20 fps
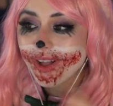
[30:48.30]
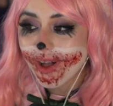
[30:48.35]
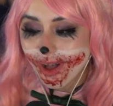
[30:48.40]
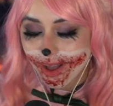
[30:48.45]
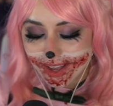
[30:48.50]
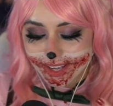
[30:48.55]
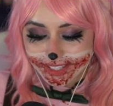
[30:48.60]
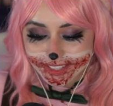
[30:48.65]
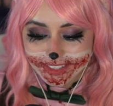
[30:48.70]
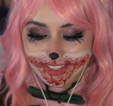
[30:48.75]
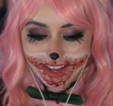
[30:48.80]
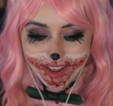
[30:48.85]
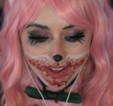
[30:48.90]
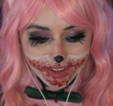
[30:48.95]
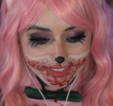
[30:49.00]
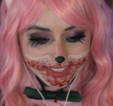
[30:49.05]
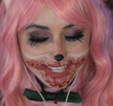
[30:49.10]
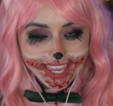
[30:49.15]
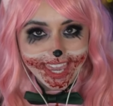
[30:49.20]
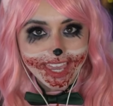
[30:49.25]

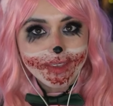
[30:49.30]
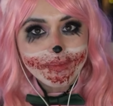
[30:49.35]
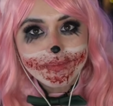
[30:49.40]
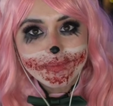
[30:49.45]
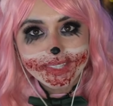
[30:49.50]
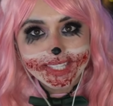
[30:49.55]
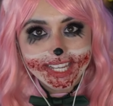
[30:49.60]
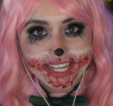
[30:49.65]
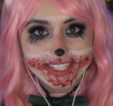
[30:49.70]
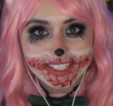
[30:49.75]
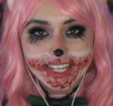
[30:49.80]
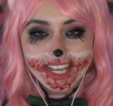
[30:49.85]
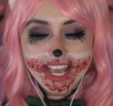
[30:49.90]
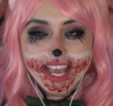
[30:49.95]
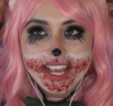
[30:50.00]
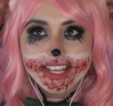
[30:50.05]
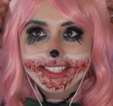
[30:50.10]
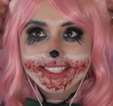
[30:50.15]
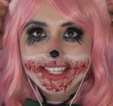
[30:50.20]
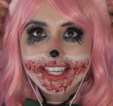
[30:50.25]
on games and
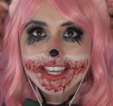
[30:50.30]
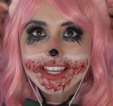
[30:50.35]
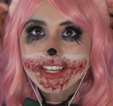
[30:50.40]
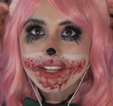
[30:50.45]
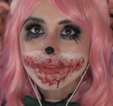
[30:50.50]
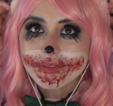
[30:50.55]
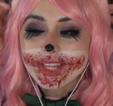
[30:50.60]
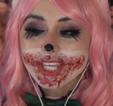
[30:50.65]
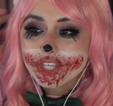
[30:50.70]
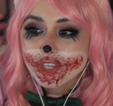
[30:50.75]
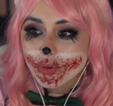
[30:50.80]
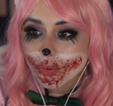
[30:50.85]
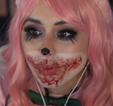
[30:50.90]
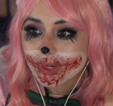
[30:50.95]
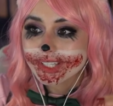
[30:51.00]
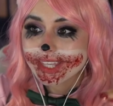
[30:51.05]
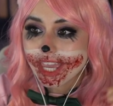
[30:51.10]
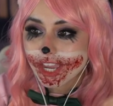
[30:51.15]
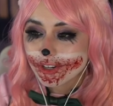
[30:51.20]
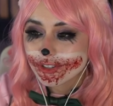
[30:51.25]
seeing if like your
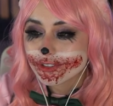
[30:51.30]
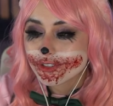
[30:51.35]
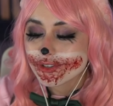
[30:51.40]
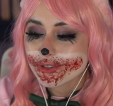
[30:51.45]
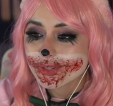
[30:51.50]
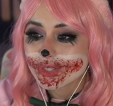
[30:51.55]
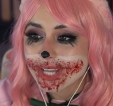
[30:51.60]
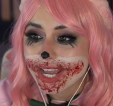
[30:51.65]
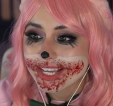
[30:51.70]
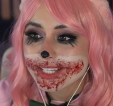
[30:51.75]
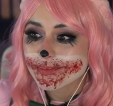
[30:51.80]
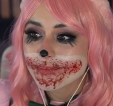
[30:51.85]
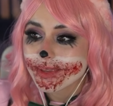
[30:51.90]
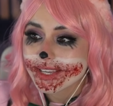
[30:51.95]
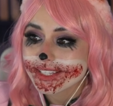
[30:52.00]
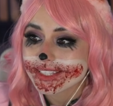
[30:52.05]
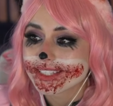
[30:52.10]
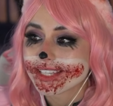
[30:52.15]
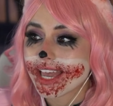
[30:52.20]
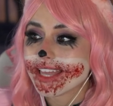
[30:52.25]
character size
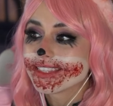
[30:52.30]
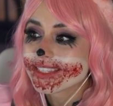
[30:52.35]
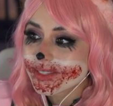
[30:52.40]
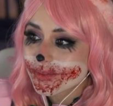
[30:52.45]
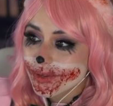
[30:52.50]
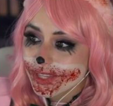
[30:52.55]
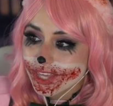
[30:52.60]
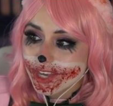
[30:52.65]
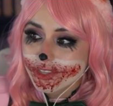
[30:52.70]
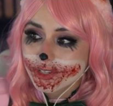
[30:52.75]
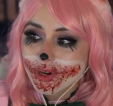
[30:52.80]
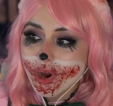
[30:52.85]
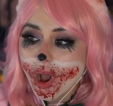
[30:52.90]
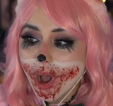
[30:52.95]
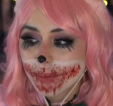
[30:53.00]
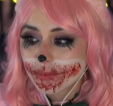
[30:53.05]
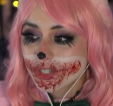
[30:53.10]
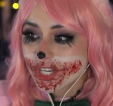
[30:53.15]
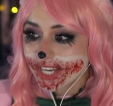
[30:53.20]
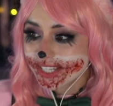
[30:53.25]
makes sense with other
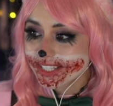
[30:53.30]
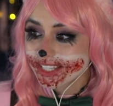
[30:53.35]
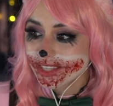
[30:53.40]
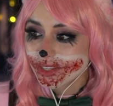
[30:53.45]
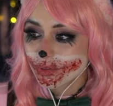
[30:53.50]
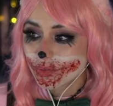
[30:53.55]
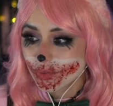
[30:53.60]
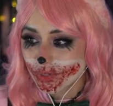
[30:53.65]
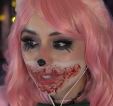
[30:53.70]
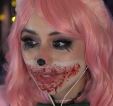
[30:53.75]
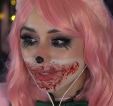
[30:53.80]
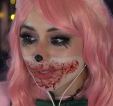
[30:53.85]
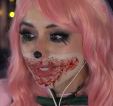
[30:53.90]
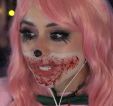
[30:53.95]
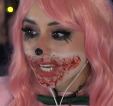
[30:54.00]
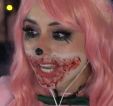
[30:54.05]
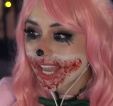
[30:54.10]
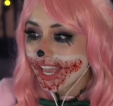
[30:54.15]
objects in the world.